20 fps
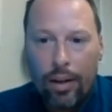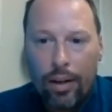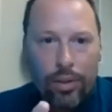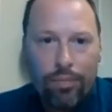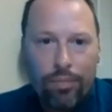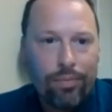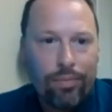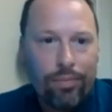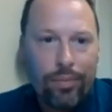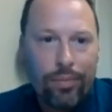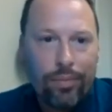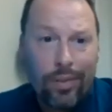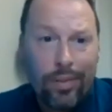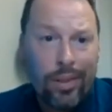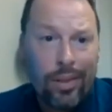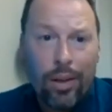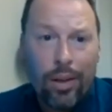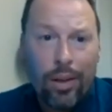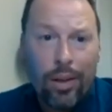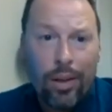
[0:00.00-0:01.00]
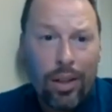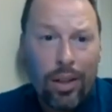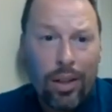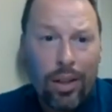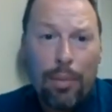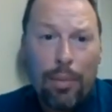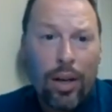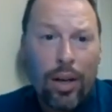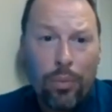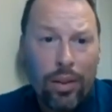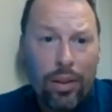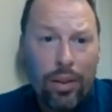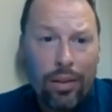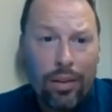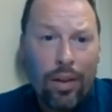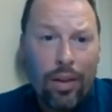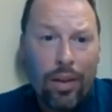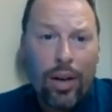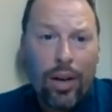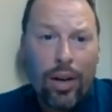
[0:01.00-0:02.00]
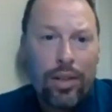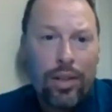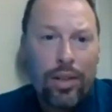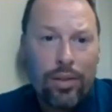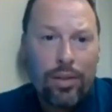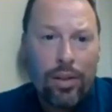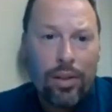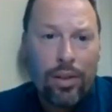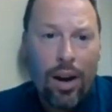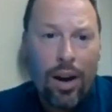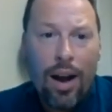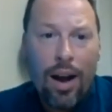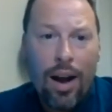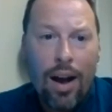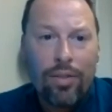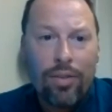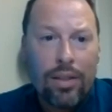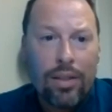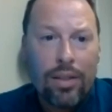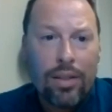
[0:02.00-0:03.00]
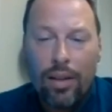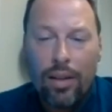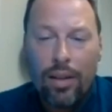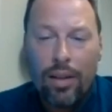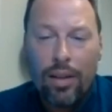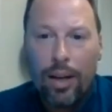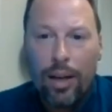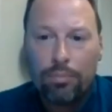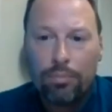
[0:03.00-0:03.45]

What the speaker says: just, collaborating with other agents in your office.